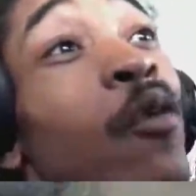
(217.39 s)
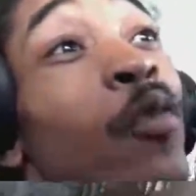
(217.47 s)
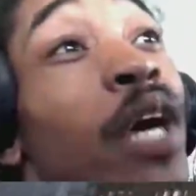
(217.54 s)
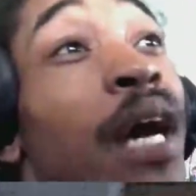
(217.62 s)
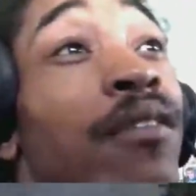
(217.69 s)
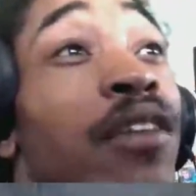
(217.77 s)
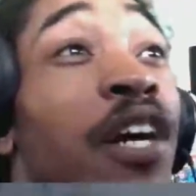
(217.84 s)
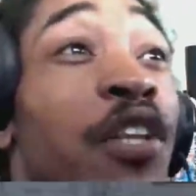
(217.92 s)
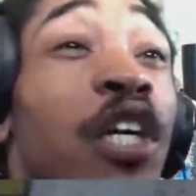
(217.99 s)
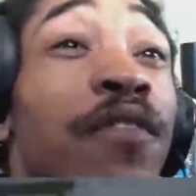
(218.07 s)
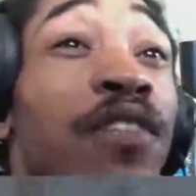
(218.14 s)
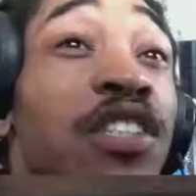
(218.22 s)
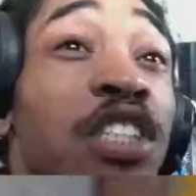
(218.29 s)
We have
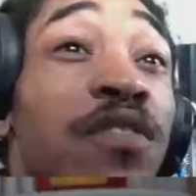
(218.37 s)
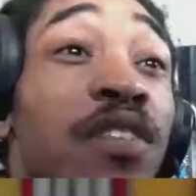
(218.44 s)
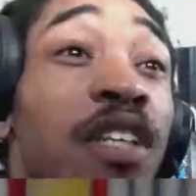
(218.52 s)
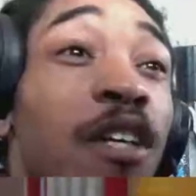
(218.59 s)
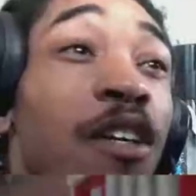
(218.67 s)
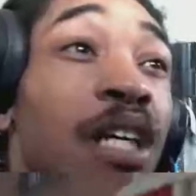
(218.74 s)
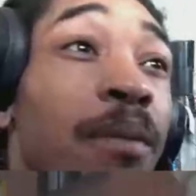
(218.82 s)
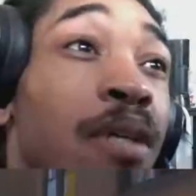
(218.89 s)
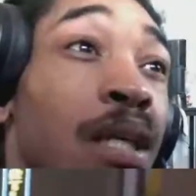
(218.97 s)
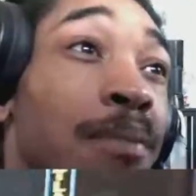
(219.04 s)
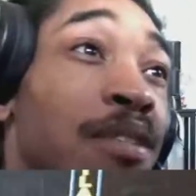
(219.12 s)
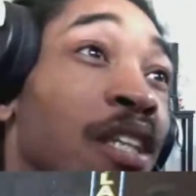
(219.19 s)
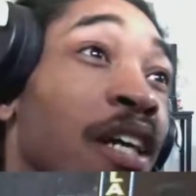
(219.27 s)
another Avengers video
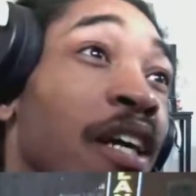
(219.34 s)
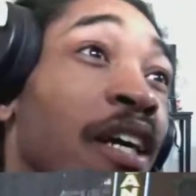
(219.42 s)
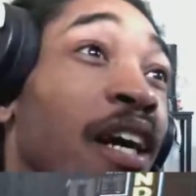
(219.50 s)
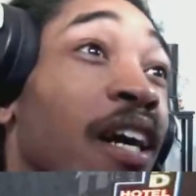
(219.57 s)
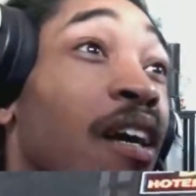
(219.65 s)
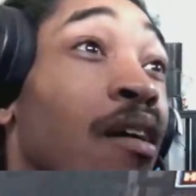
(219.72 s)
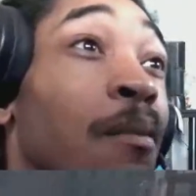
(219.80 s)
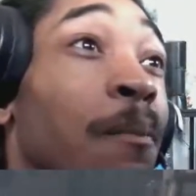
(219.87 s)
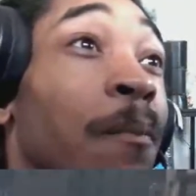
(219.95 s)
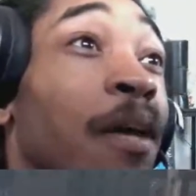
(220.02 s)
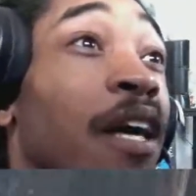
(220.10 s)
coming up today, um,